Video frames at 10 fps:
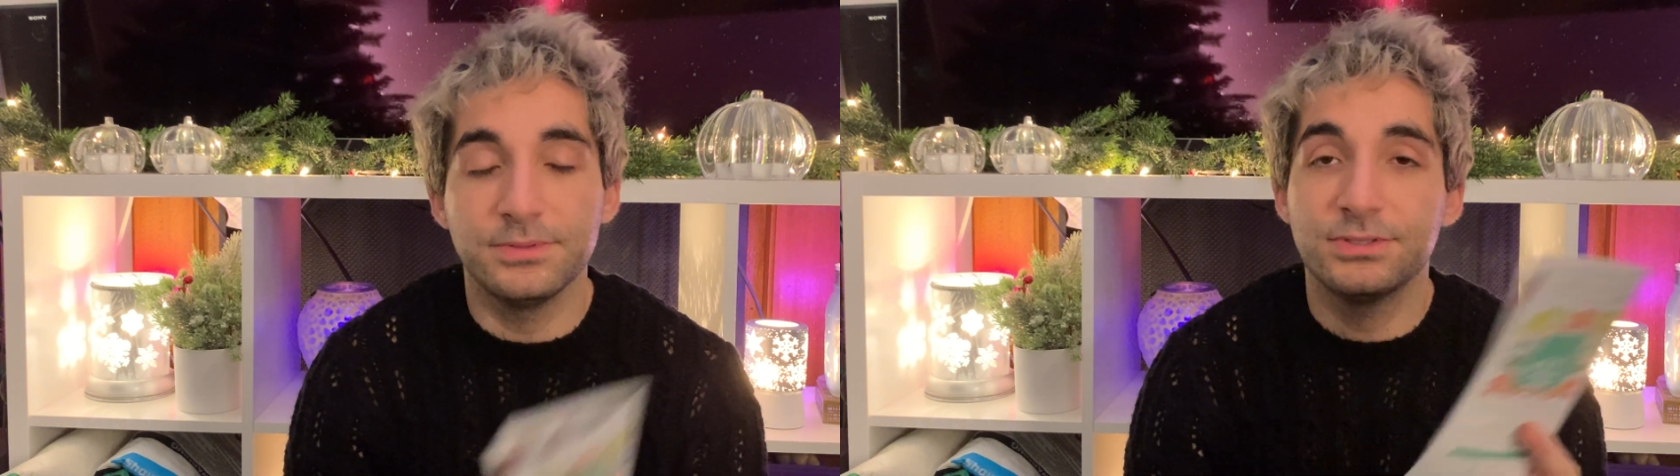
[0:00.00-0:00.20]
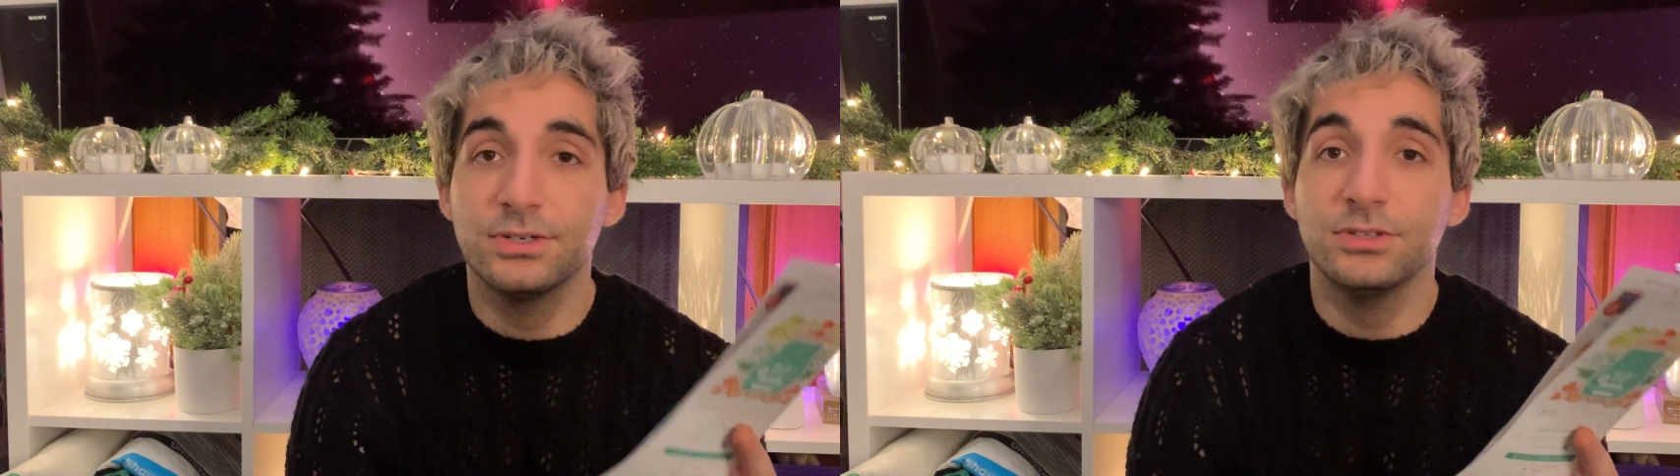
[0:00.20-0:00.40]

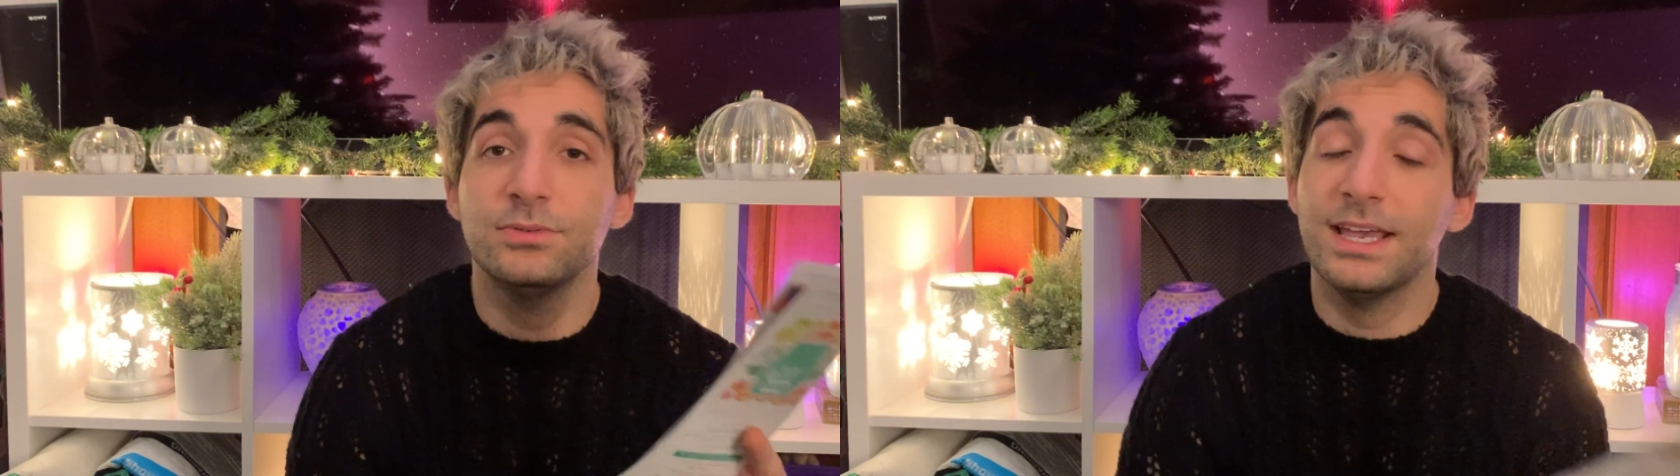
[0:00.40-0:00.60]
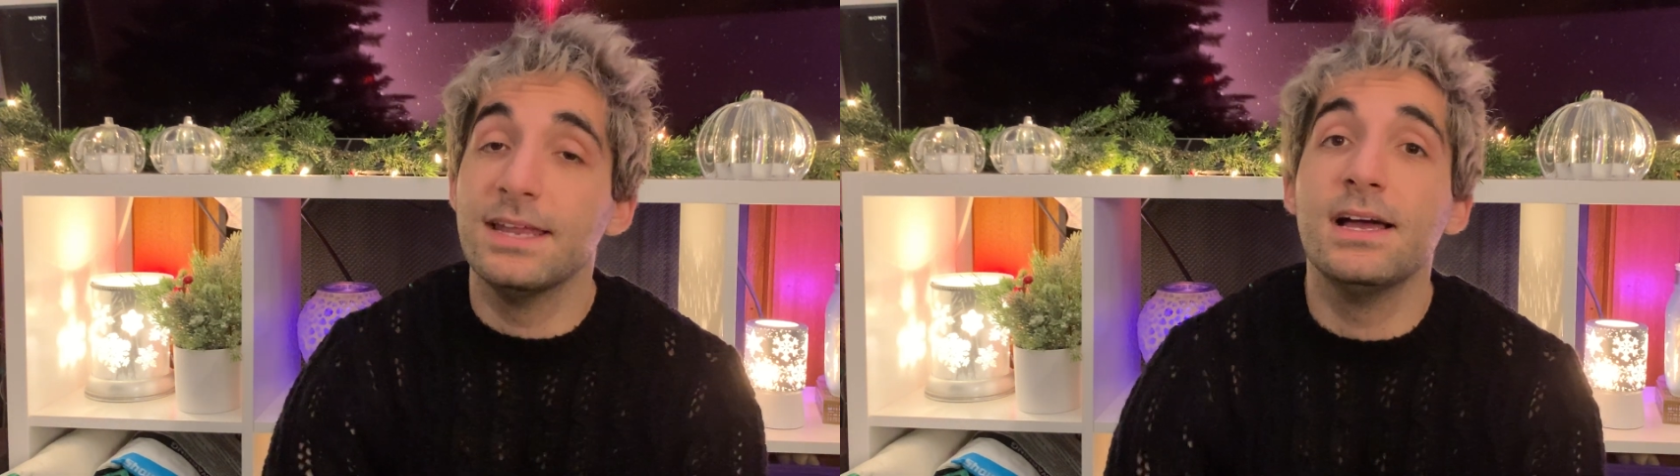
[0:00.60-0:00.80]
So you
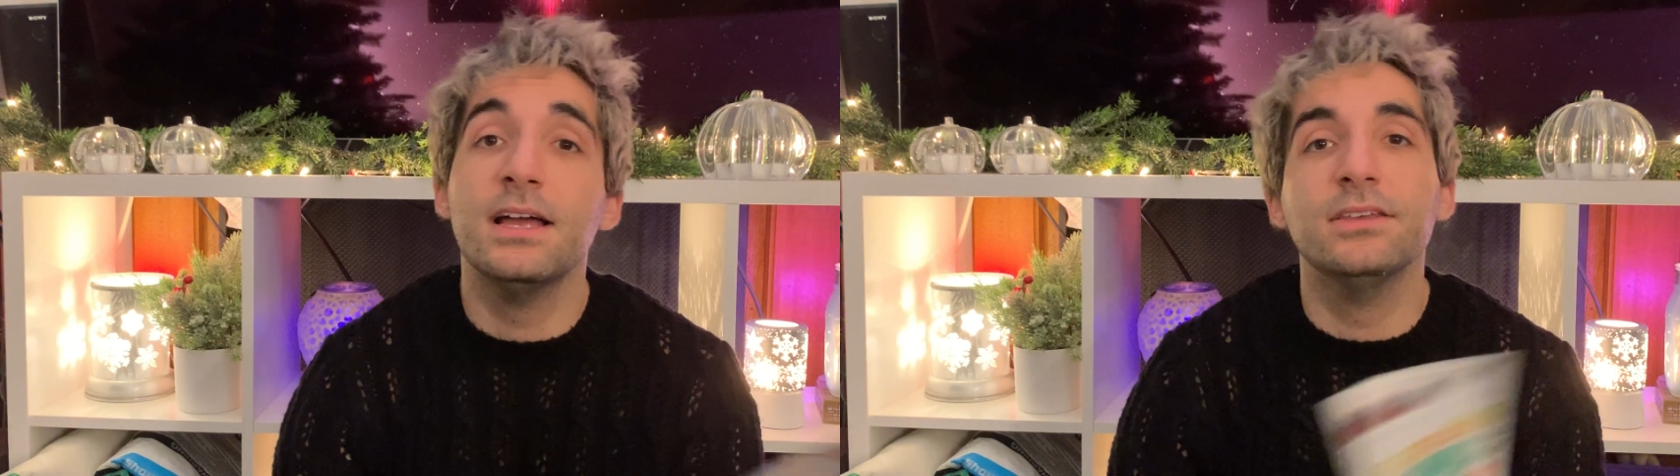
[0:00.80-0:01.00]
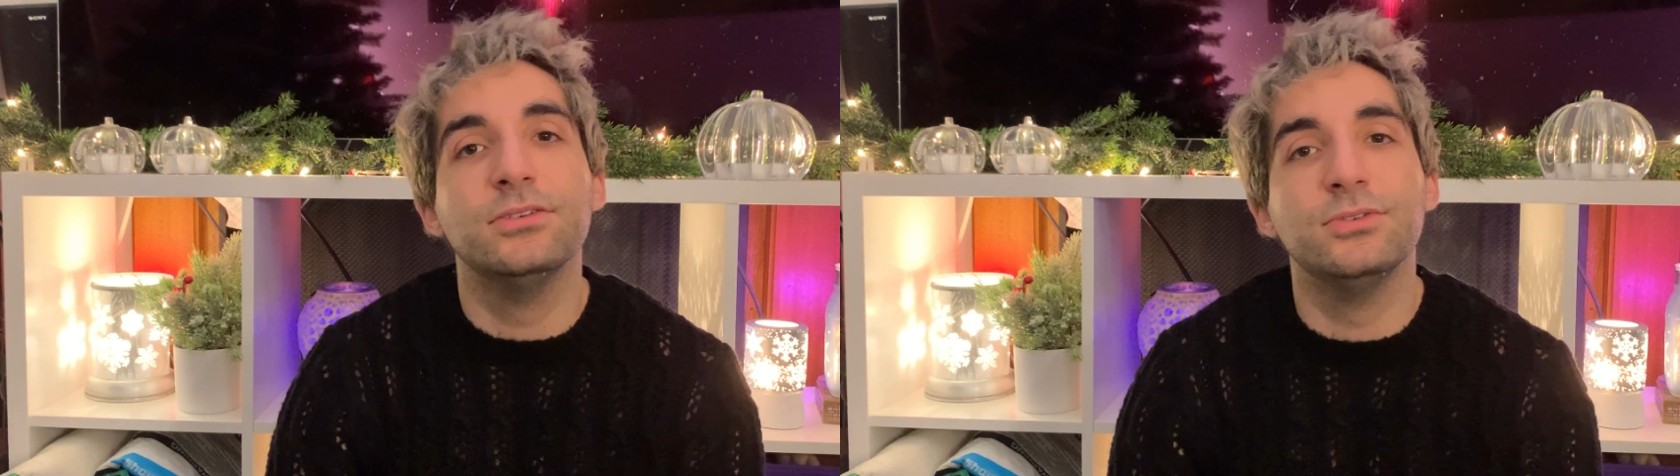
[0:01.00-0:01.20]

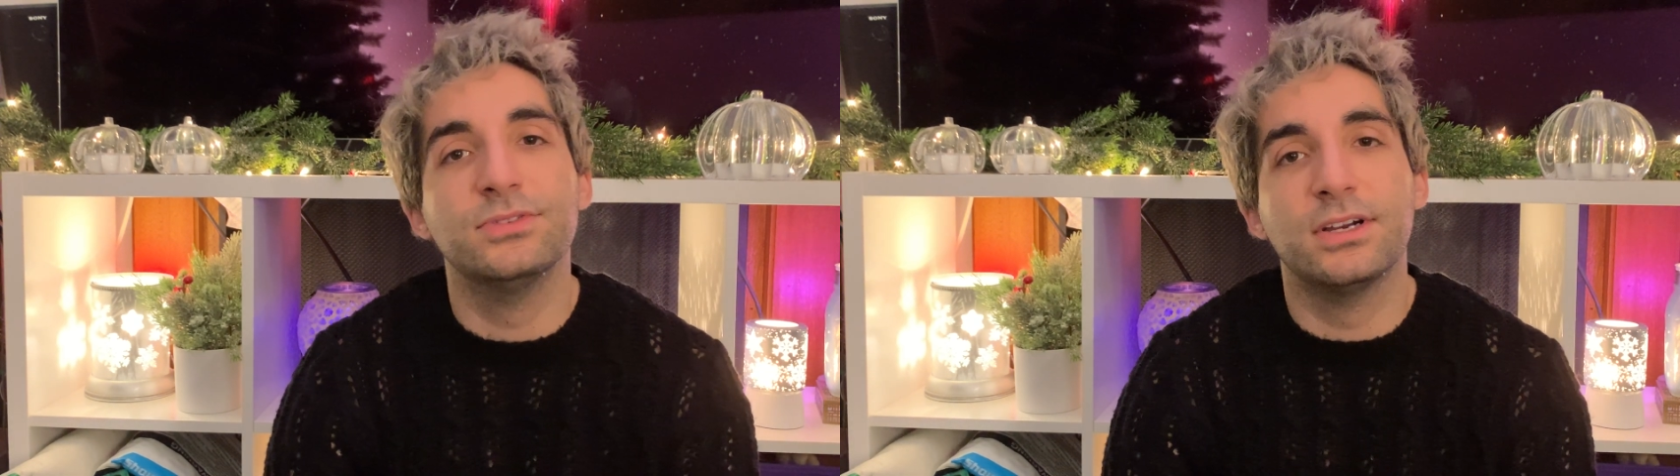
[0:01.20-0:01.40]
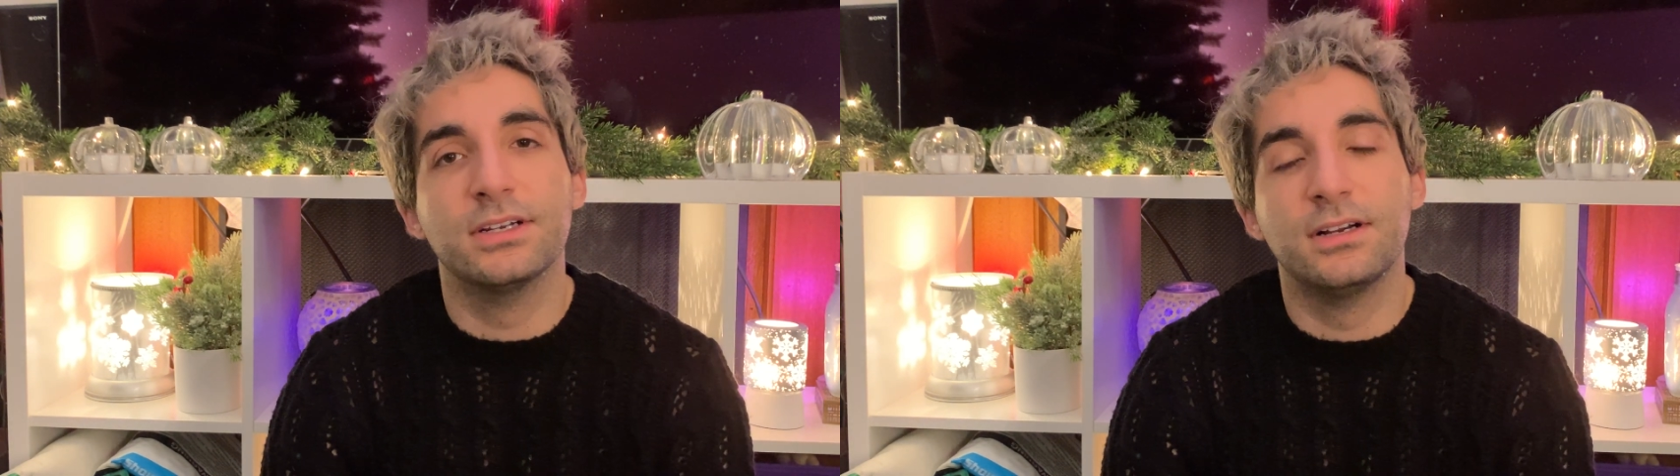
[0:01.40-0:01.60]
cannot use
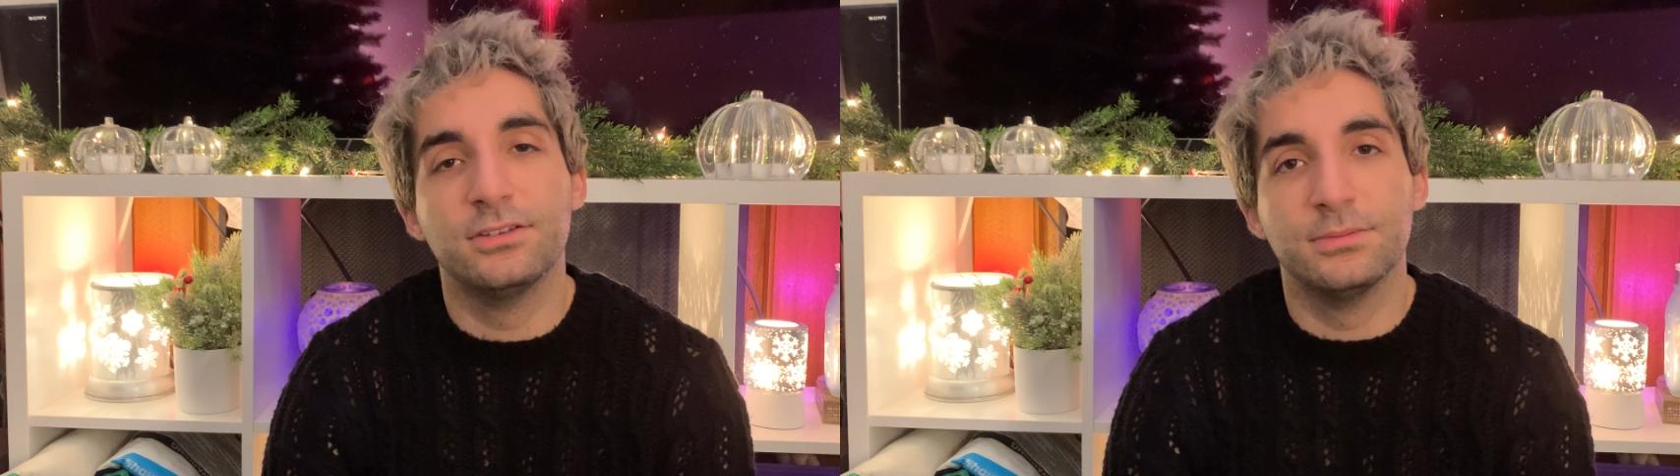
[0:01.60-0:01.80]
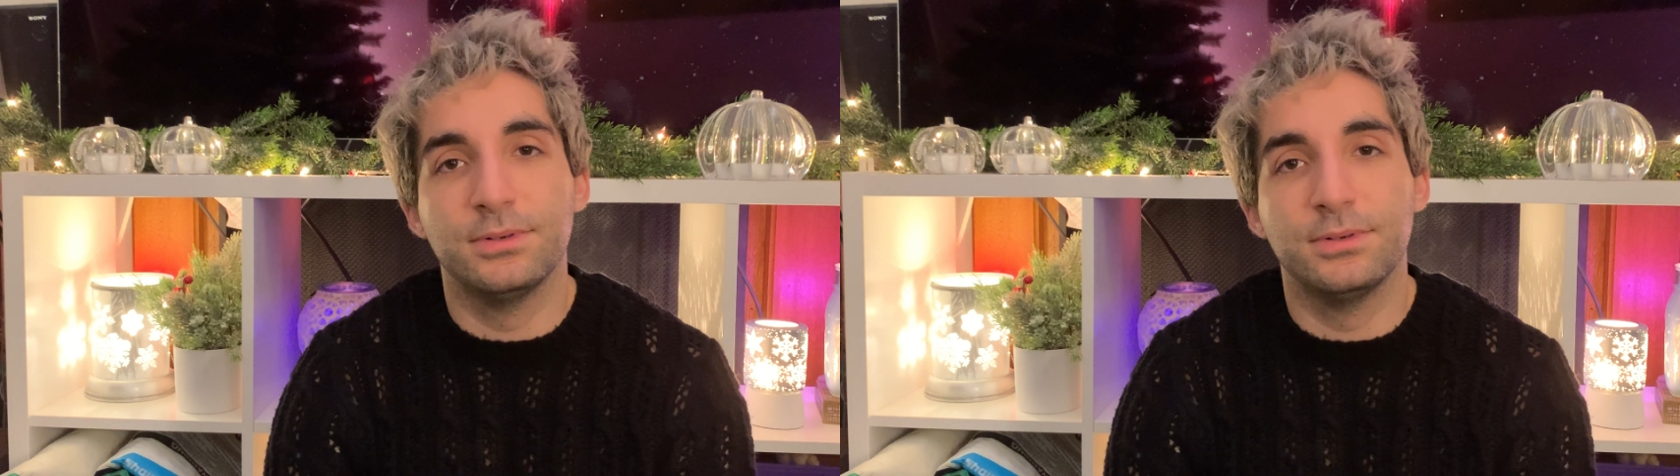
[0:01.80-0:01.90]
our color